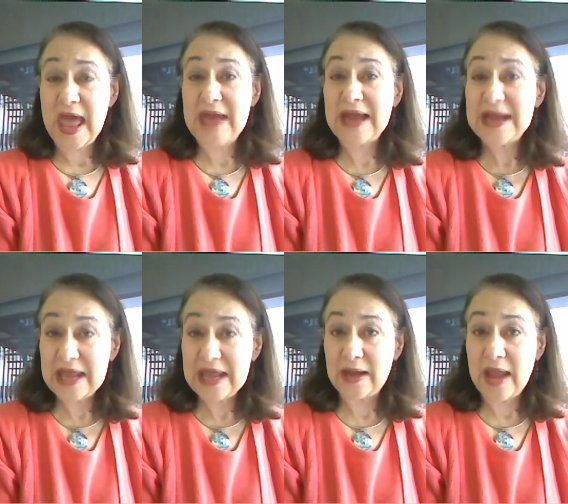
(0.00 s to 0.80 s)
And I
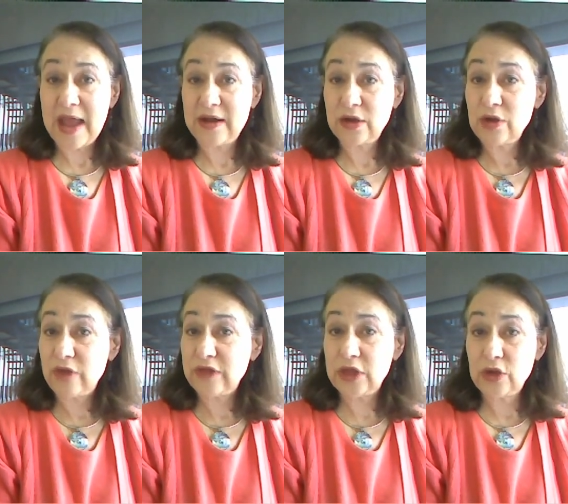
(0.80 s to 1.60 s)
did. And, you
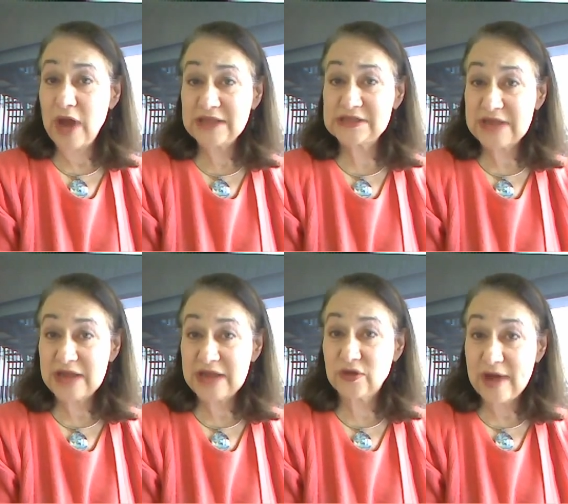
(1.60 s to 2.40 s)
know, the United
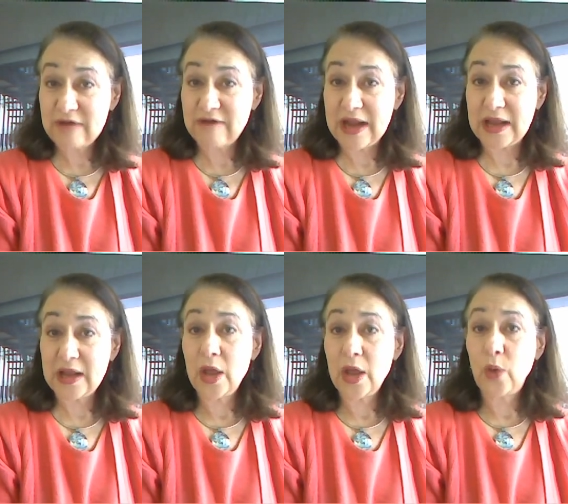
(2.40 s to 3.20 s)
States credit rating